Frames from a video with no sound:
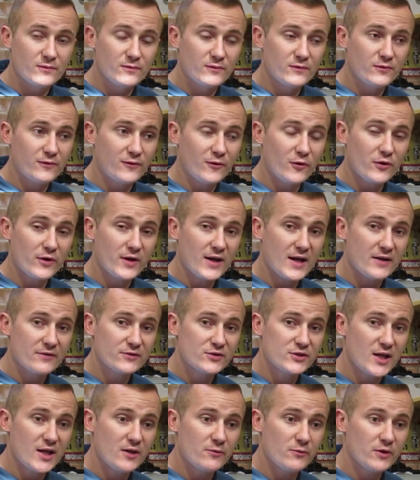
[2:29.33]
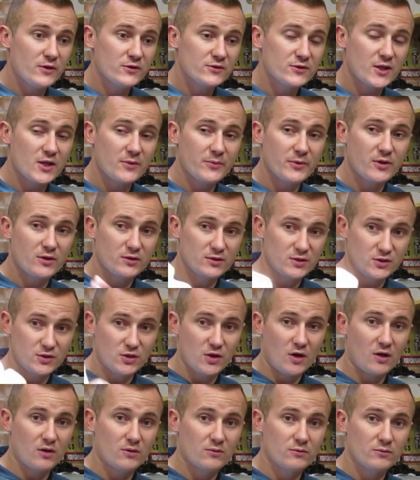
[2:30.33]
had 4.5J wheels on it because it's
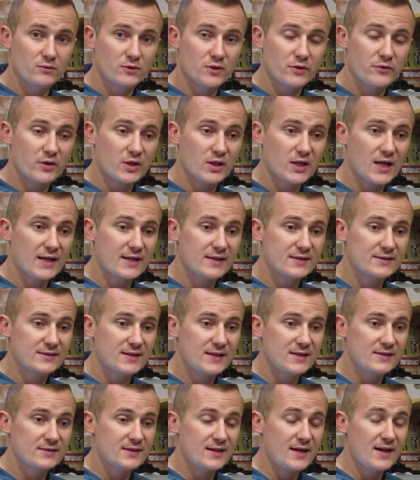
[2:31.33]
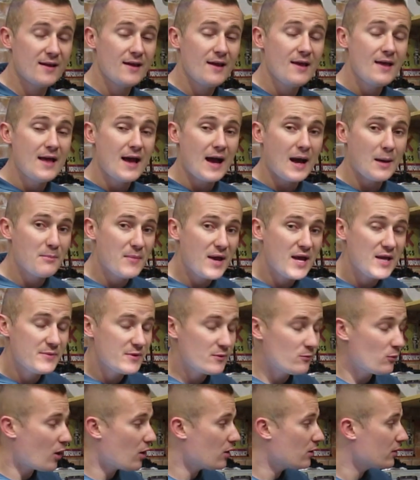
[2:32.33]
got the reclining seats in it. I may
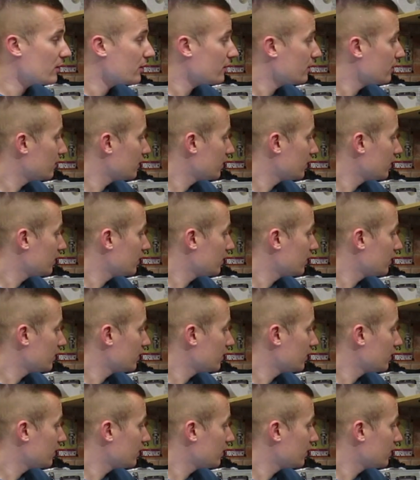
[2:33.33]
be wrong.